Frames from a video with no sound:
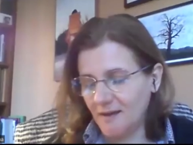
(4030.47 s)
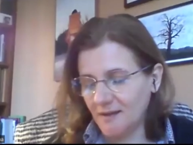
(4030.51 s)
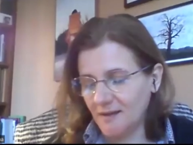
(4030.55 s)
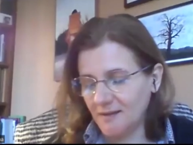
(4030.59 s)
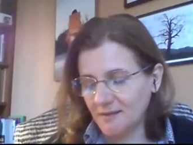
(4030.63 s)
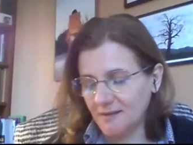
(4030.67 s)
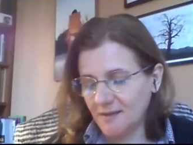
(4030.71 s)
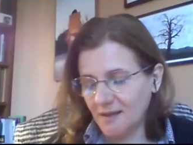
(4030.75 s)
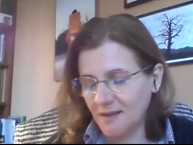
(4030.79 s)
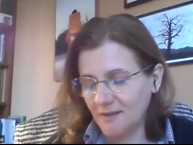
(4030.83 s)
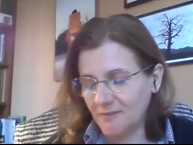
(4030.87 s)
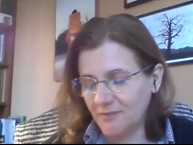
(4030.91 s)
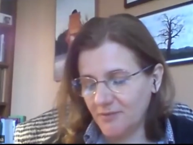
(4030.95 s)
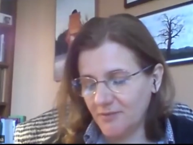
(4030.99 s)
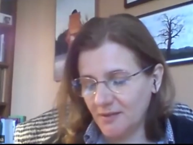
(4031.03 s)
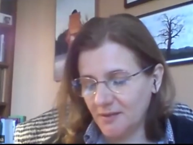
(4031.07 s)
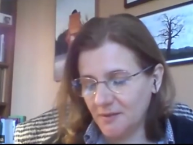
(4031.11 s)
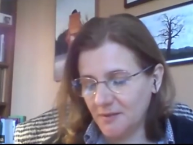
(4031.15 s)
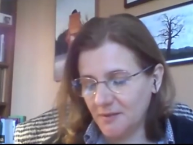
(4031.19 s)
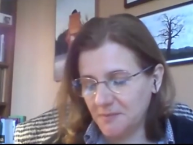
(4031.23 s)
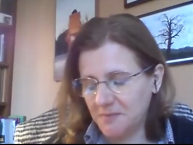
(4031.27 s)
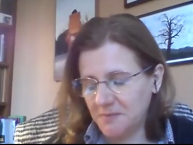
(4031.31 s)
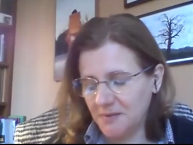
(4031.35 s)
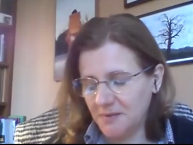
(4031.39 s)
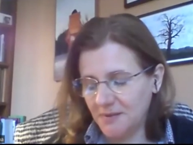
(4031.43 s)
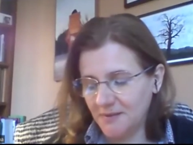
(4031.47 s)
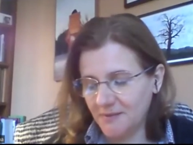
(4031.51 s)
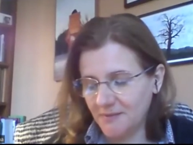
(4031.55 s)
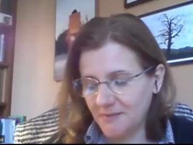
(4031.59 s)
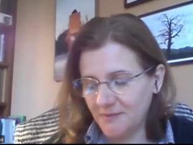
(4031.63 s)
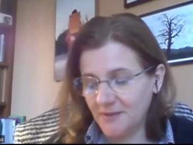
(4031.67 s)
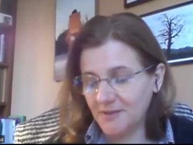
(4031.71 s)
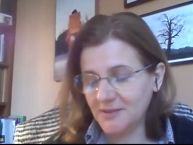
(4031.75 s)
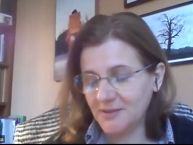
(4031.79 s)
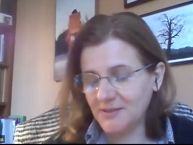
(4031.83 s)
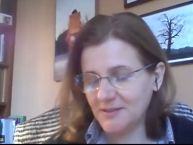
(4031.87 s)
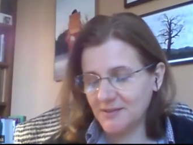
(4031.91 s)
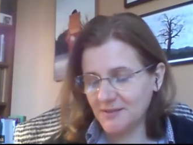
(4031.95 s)
I have a
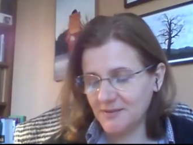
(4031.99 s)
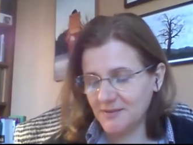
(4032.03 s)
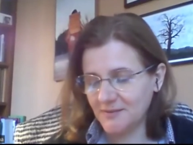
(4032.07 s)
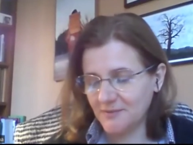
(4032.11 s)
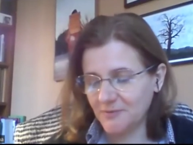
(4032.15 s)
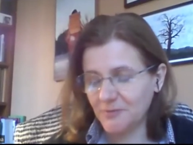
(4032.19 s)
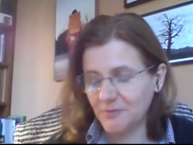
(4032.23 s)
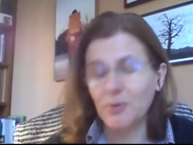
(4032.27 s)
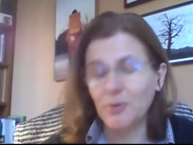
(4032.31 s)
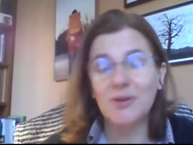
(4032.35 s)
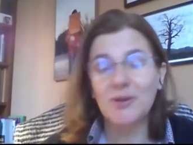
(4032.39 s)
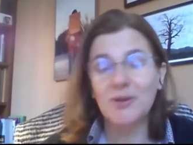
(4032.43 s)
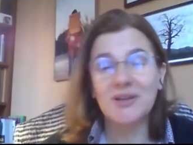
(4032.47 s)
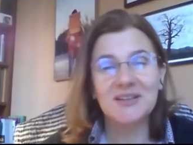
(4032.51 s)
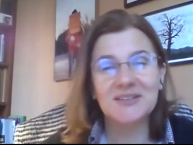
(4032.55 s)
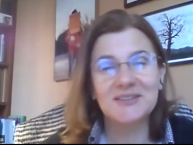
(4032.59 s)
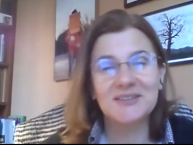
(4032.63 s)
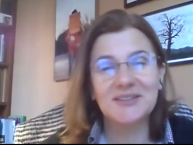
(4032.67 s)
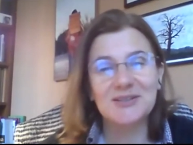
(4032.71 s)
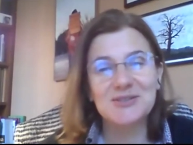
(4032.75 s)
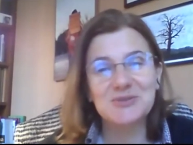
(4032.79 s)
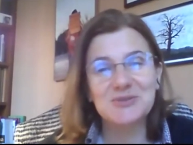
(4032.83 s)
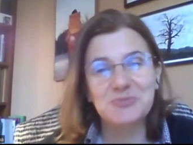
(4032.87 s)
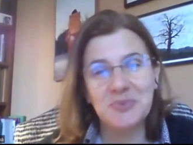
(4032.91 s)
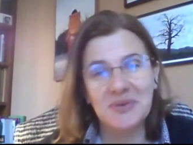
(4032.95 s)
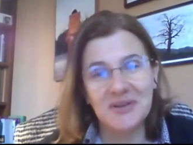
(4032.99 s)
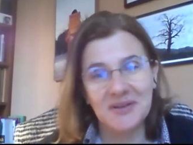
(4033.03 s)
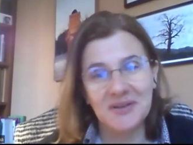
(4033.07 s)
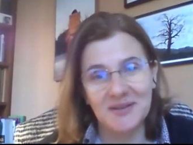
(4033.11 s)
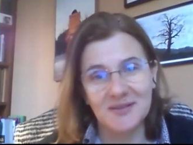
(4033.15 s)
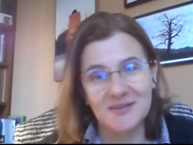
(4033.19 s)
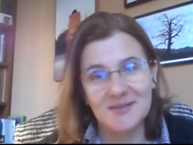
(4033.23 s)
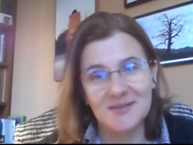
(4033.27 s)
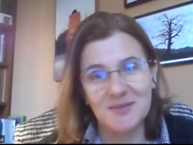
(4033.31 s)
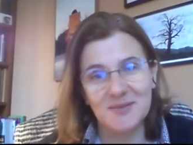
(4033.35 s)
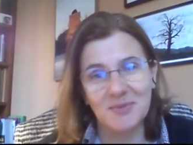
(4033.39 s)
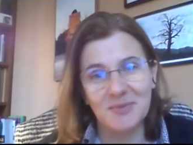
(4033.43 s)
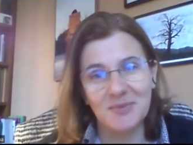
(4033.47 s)
very weird
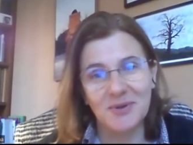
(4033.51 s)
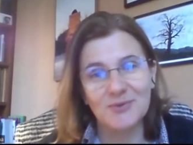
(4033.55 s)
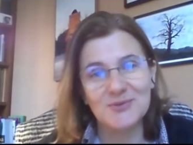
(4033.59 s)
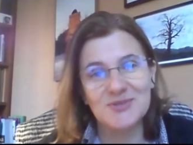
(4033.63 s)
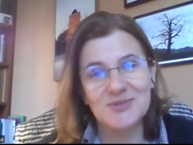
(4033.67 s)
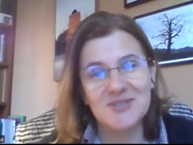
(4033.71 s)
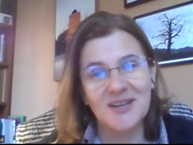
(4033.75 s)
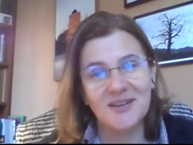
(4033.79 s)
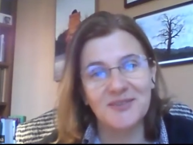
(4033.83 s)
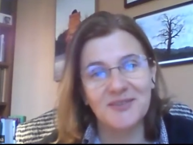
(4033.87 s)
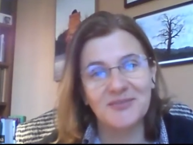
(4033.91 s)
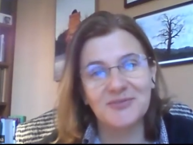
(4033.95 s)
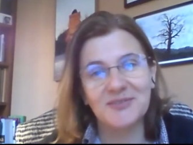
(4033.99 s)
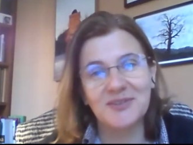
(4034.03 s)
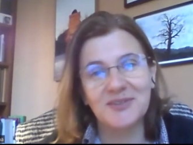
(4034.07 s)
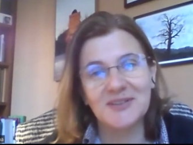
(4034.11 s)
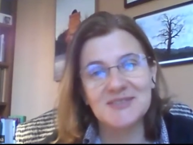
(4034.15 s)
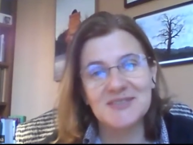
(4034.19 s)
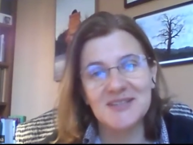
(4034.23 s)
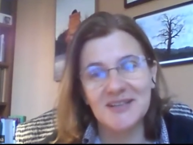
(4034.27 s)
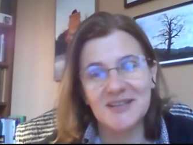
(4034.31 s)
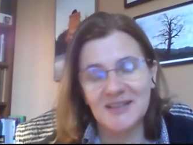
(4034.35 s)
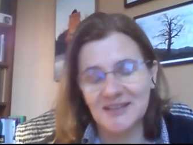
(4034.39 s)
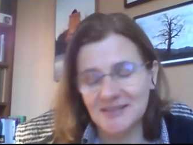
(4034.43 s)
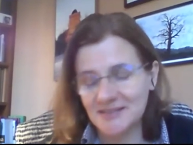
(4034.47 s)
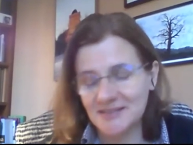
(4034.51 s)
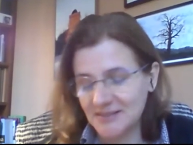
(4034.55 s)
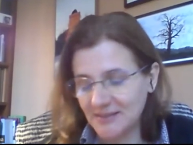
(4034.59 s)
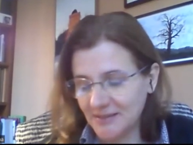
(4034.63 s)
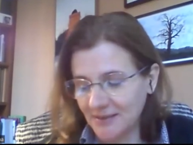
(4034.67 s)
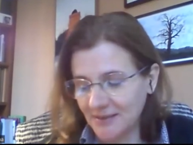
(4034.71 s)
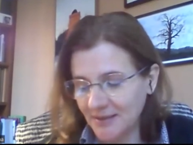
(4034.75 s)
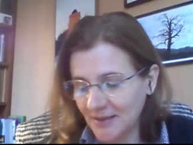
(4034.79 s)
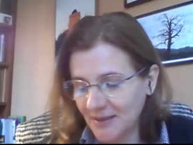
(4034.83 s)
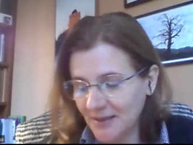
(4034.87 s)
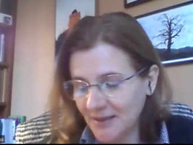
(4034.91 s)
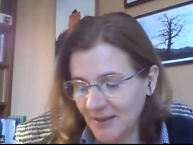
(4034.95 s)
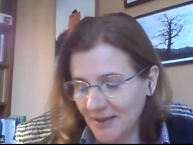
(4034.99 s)
experience about
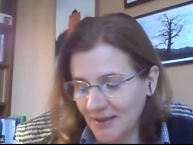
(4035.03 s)
self-translating.